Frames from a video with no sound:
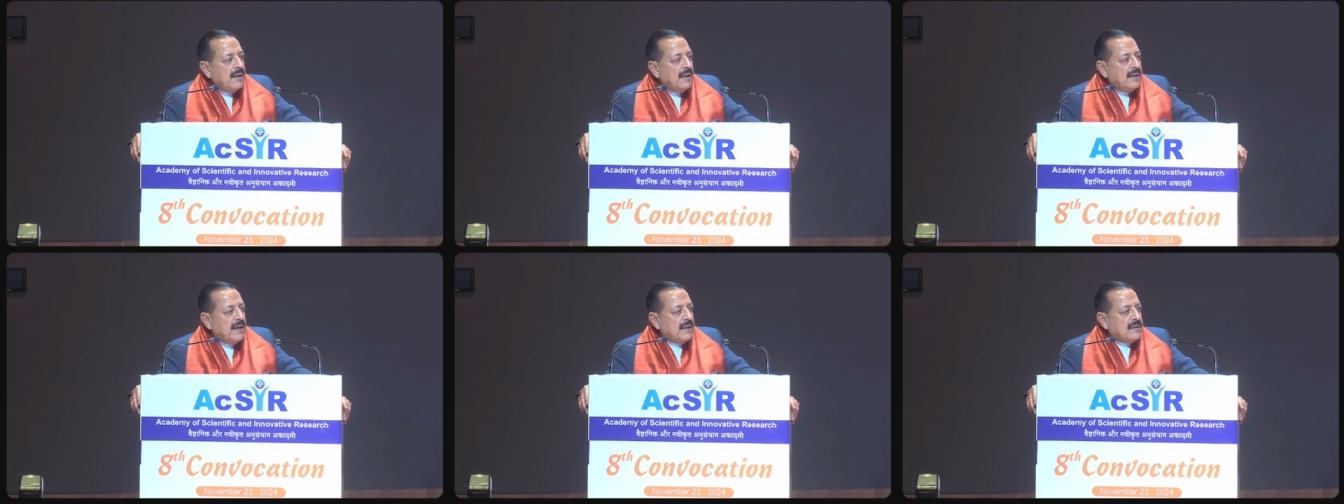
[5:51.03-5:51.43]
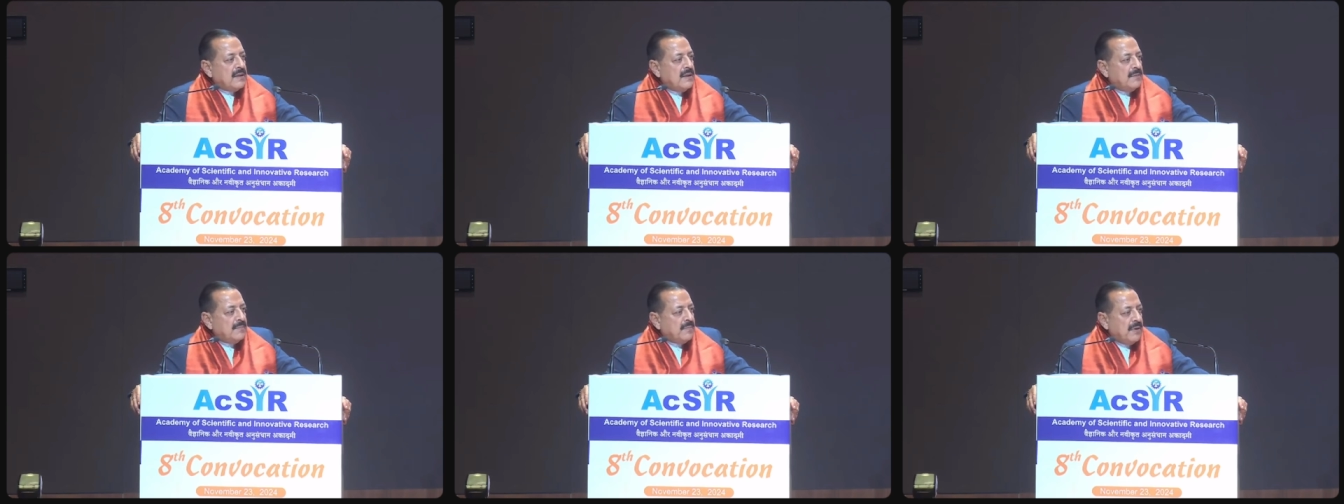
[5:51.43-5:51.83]

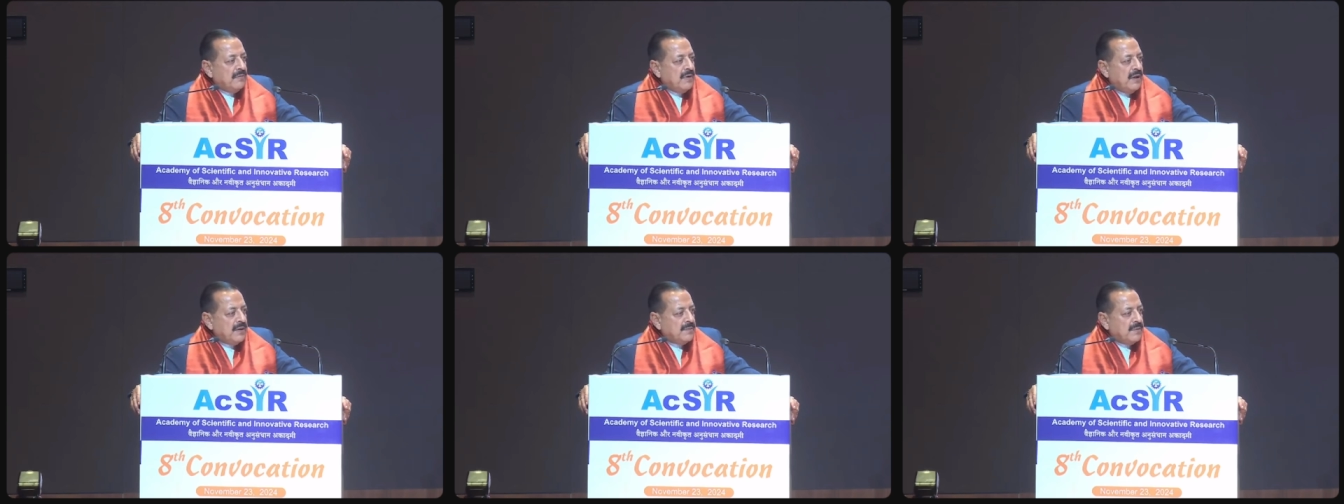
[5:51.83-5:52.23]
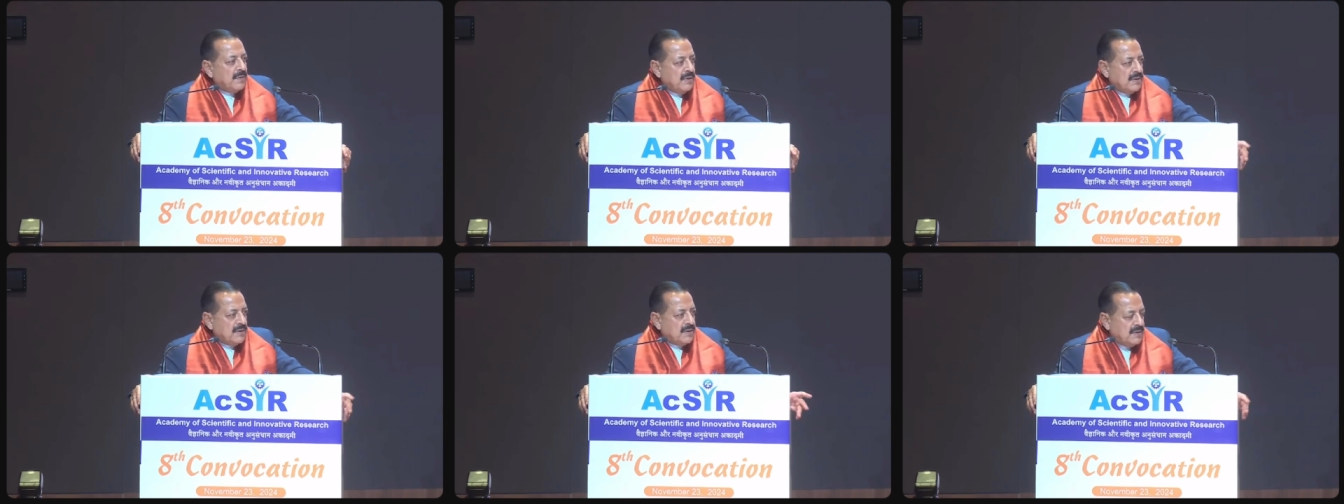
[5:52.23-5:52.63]
destined privilege,
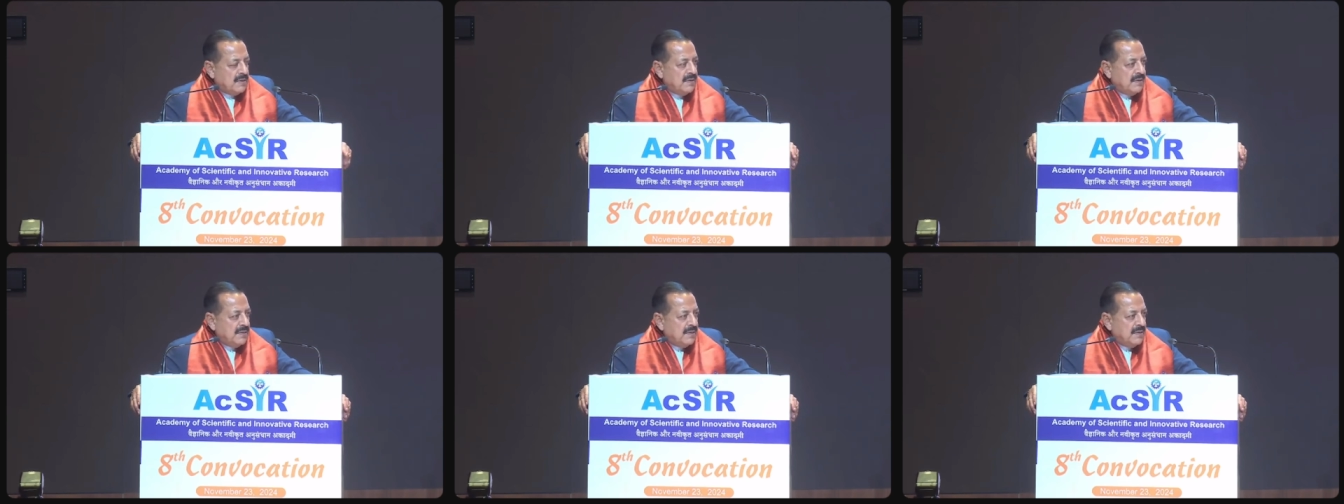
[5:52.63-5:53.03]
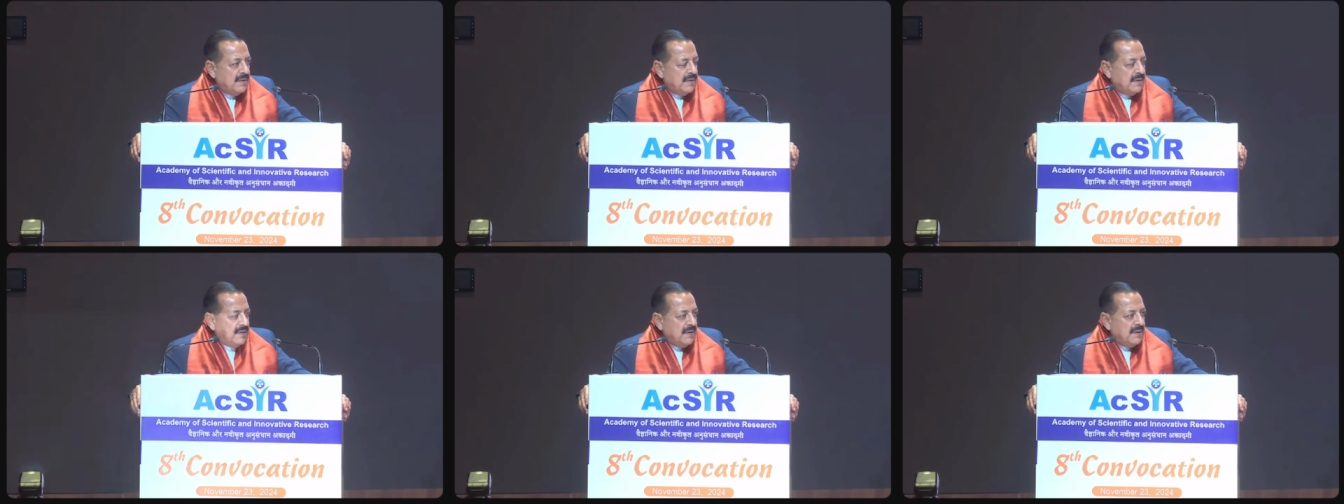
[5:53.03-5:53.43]
because
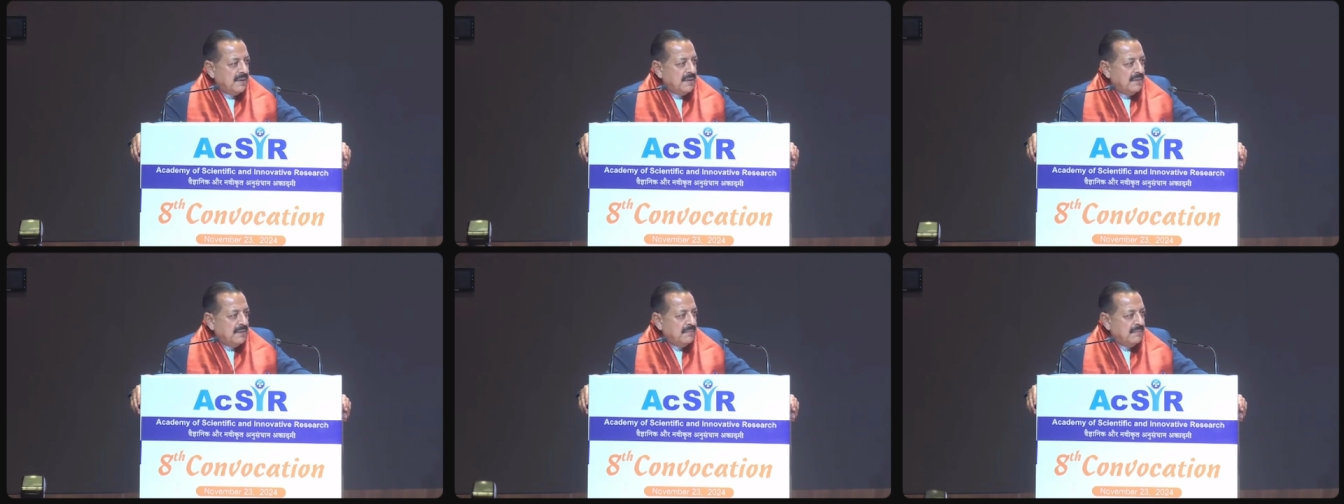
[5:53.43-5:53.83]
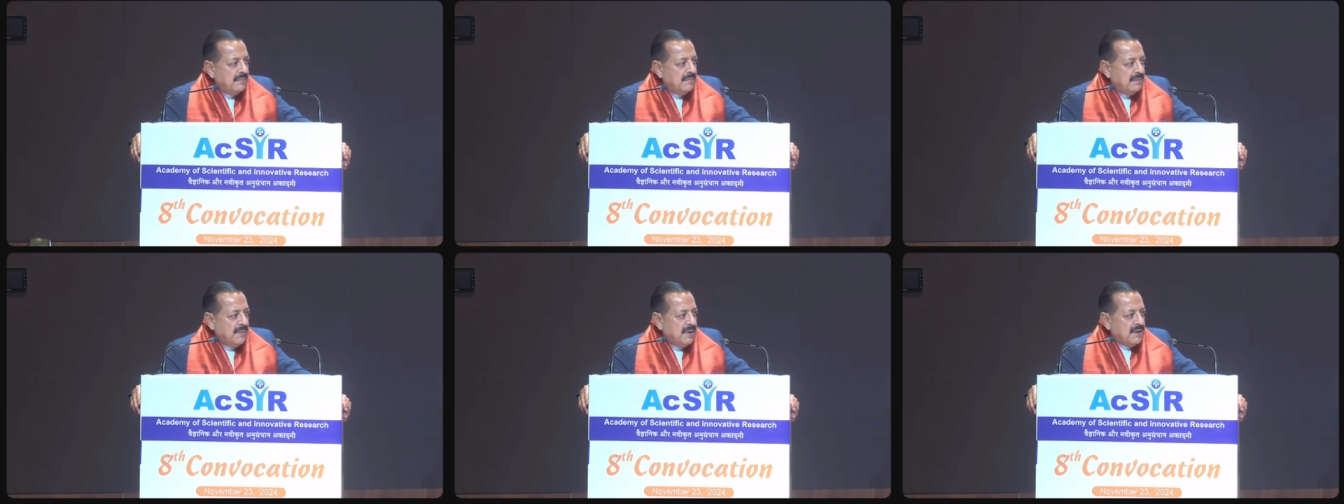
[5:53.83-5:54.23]

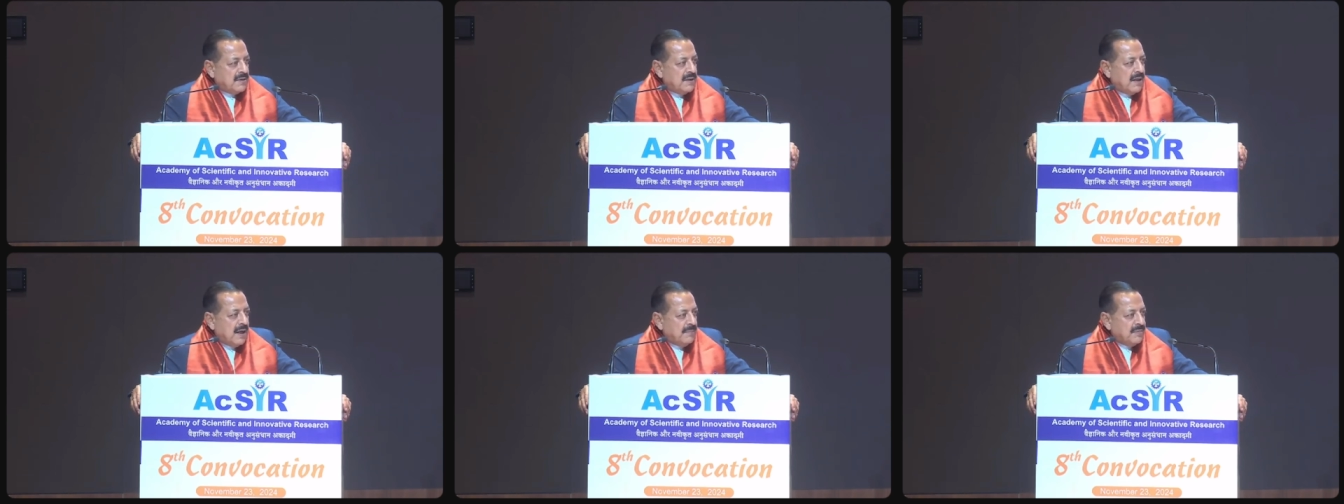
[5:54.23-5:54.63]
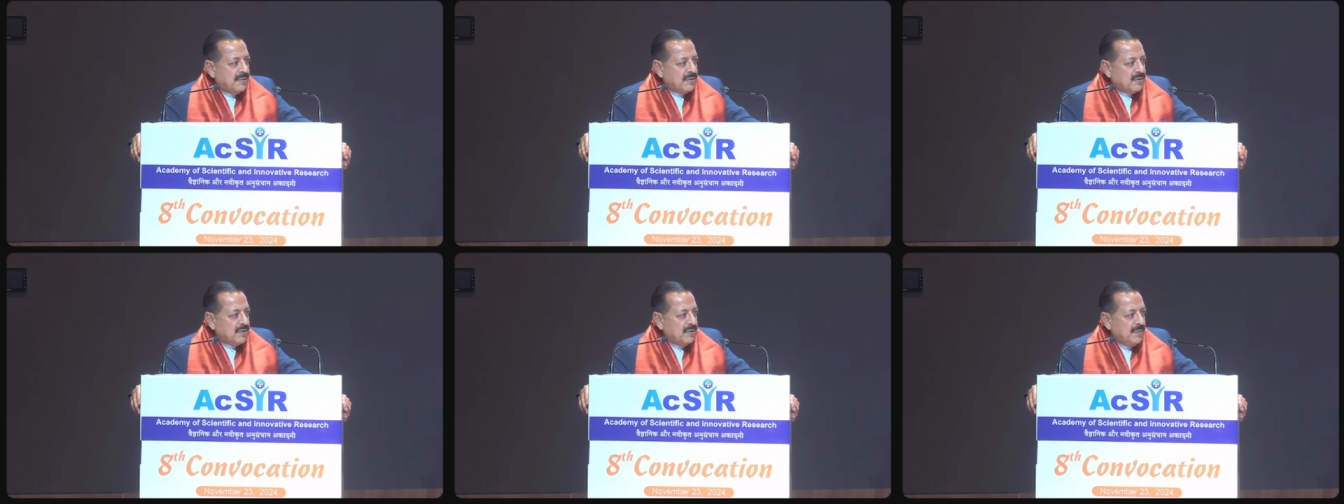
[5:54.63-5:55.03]
minister
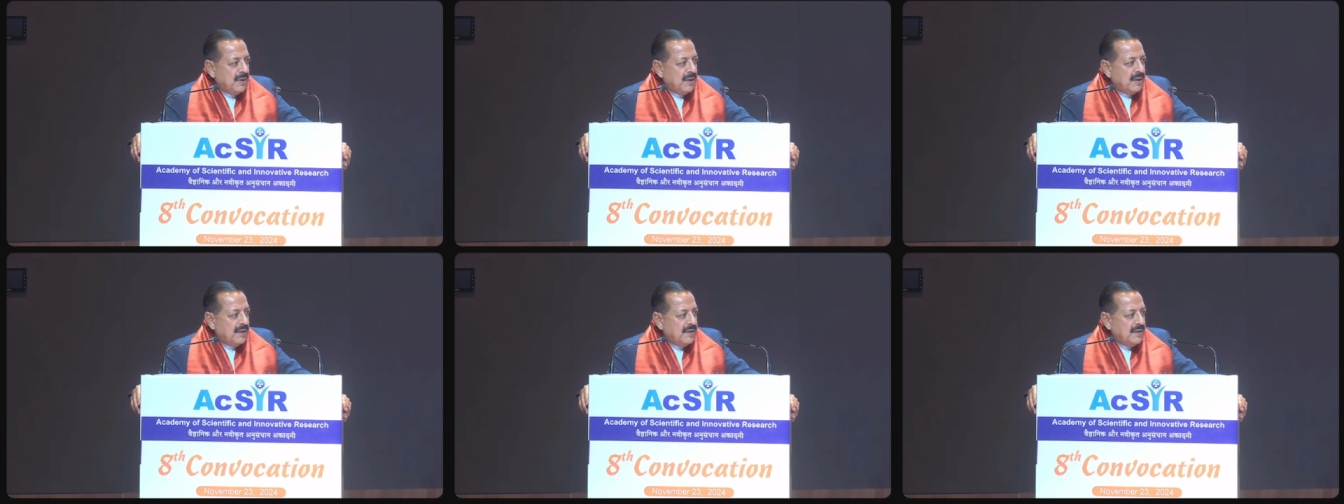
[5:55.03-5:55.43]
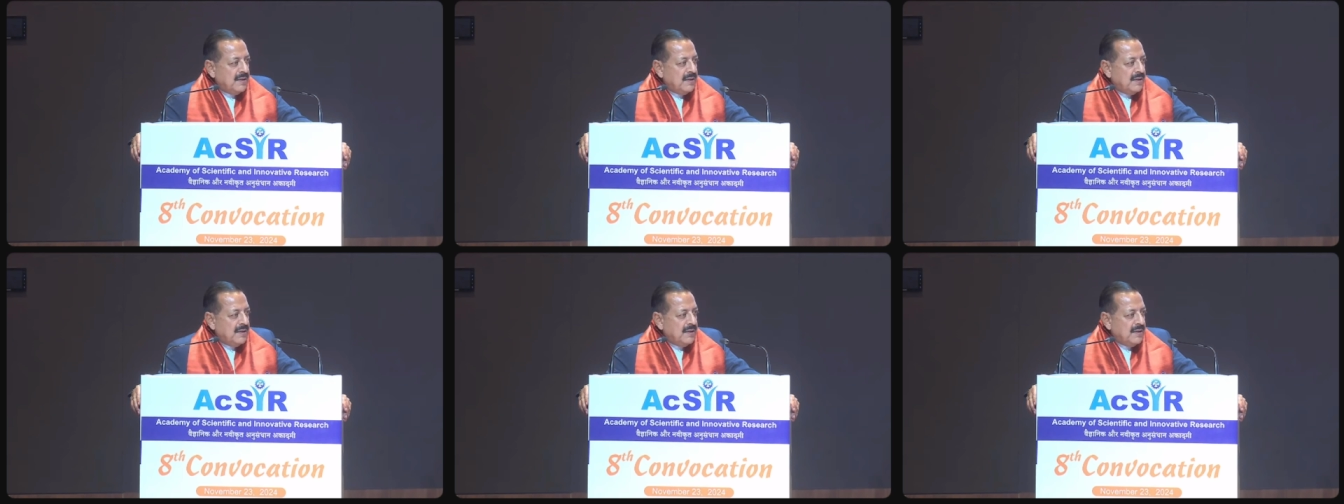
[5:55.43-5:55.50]
happens to be an